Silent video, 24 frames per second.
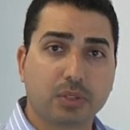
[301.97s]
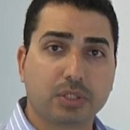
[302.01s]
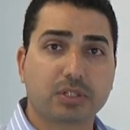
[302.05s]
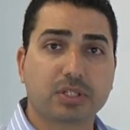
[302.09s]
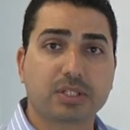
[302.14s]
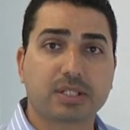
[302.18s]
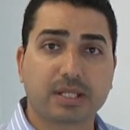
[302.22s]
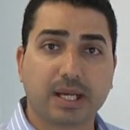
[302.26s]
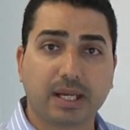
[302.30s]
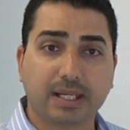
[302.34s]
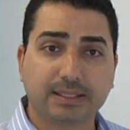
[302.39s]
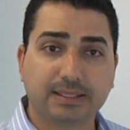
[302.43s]
which
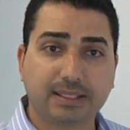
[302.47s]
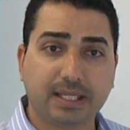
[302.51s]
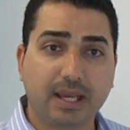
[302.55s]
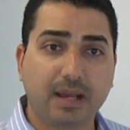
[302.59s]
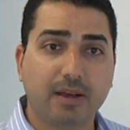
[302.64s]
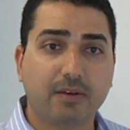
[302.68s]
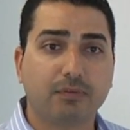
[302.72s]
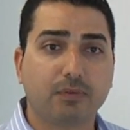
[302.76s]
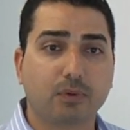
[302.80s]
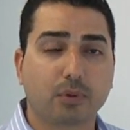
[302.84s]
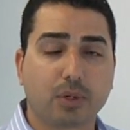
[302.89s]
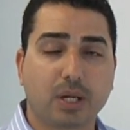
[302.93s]
is
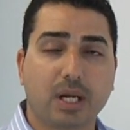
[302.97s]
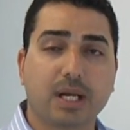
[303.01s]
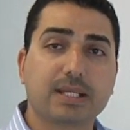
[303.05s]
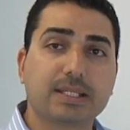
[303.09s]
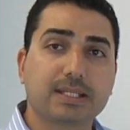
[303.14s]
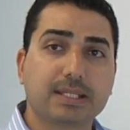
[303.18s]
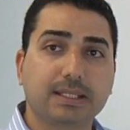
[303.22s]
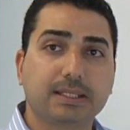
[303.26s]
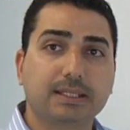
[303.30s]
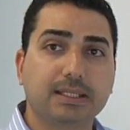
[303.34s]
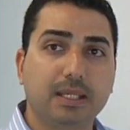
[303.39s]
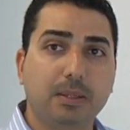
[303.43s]
ITF or
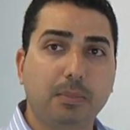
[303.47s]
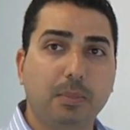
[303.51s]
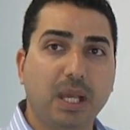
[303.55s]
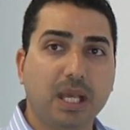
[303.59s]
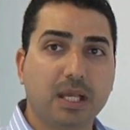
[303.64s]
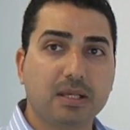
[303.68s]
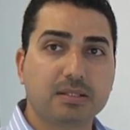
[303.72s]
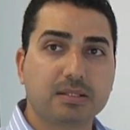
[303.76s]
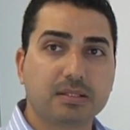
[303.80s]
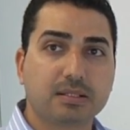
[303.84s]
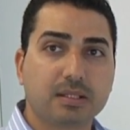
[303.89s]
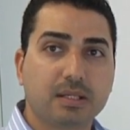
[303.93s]
ICT
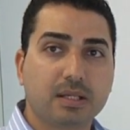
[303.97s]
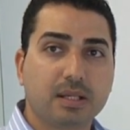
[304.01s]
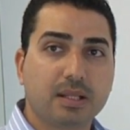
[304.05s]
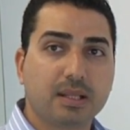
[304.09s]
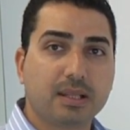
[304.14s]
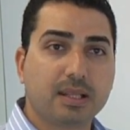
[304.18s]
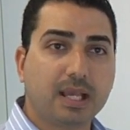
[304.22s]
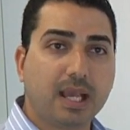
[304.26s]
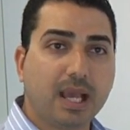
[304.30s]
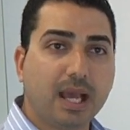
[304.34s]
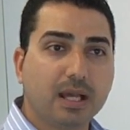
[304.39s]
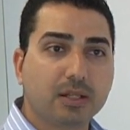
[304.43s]
based.
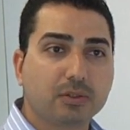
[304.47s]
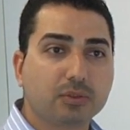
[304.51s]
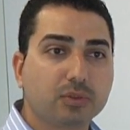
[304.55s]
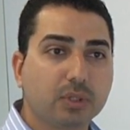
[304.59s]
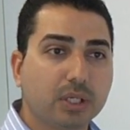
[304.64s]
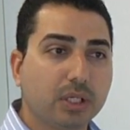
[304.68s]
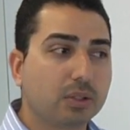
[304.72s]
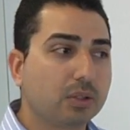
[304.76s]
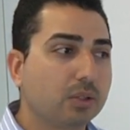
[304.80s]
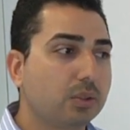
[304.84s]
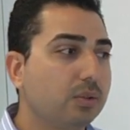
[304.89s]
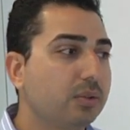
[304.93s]
They had
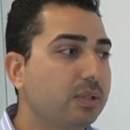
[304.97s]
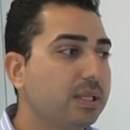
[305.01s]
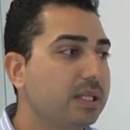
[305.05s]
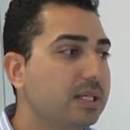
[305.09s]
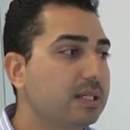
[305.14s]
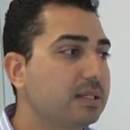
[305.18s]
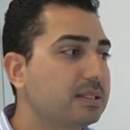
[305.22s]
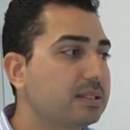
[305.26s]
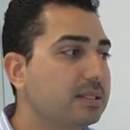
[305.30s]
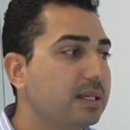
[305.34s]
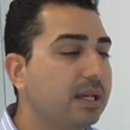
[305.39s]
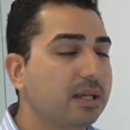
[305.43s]
to include
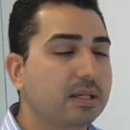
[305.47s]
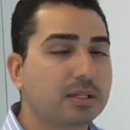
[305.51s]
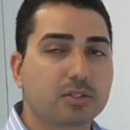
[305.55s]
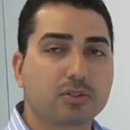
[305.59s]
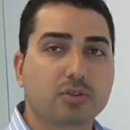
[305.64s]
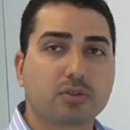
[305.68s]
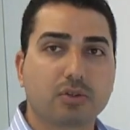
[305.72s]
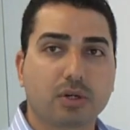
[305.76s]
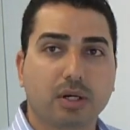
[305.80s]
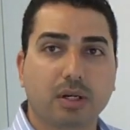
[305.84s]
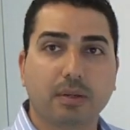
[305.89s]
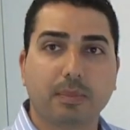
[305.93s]
this
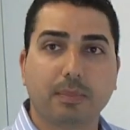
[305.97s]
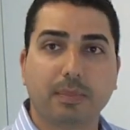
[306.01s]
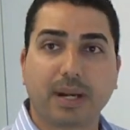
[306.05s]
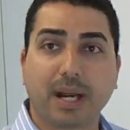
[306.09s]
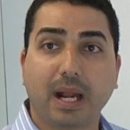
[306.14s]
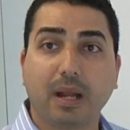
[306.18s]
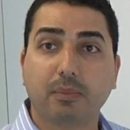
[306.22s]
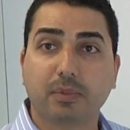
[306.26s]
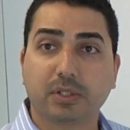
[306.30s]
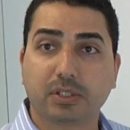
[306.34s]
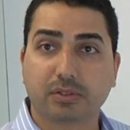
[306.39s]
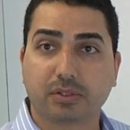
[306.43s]
extra
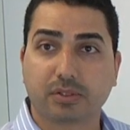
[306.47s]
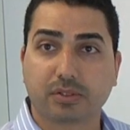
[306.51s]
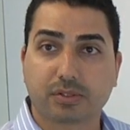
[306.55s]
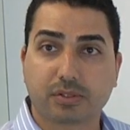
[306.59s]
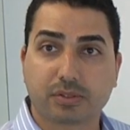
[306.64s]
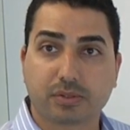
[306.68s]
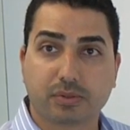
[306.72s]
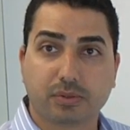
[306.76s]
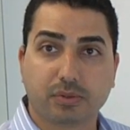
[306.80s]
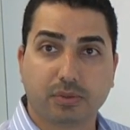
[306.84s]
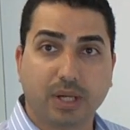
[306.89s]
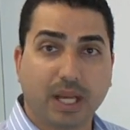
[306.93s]

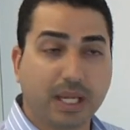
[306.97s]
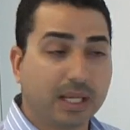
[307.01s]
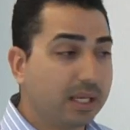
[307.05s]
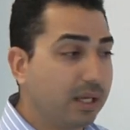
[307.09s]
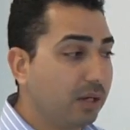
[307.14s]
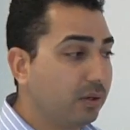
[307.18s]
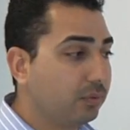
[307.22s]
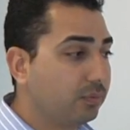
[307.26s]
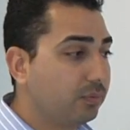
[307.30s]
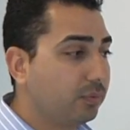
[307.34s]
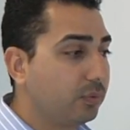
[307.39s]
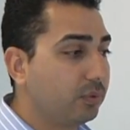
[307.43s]
parameters to
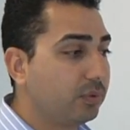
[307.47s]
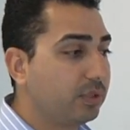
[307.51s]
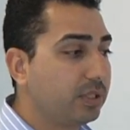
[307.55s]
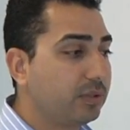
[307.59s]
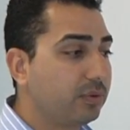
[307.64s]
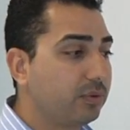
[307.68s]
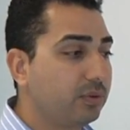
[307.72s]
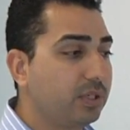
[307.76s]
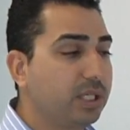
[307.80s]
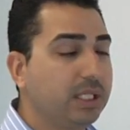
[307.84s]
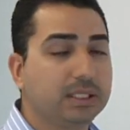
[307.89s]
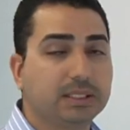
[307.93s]
account for the
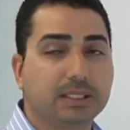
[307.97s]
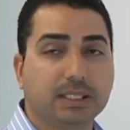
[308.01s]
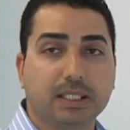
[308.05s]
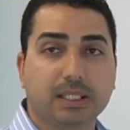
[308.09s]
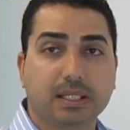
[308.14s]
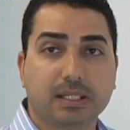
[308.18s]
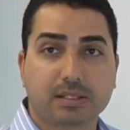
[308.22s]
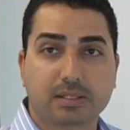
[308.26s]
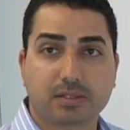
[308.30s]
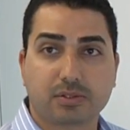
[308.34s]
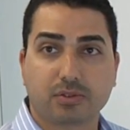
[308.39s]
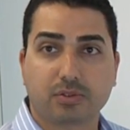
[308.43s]

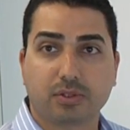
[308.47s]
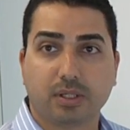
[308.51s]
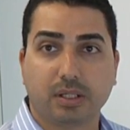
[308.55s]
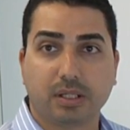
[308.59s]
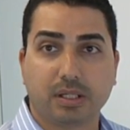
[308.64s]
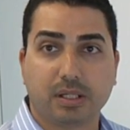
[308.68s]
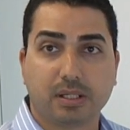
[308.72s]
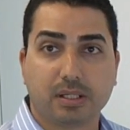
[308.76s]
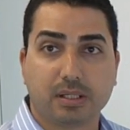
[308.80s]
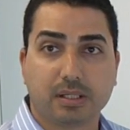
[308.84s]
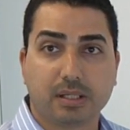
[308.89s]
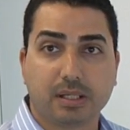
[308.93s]
3D
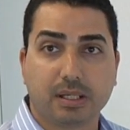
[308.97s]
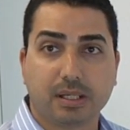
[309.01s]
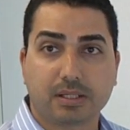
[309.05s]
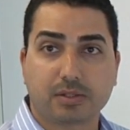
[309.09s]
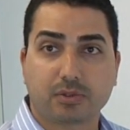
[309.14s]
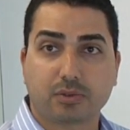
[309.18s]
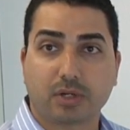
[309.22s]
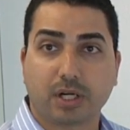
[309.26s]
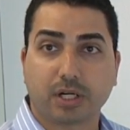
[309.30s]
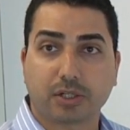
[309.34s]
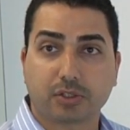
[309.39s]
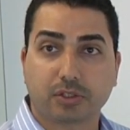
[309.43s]

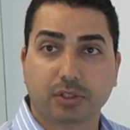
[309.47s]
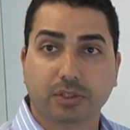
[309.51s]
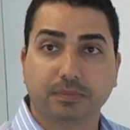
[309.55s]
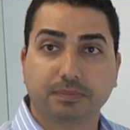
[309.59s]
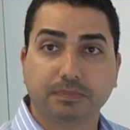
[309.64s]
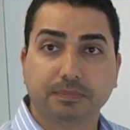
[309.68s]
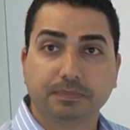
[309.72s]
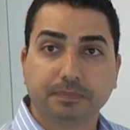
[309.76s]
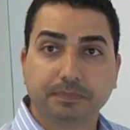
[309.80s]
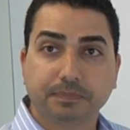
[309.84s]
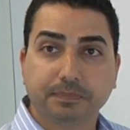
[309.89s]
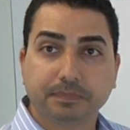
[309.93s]
extraction.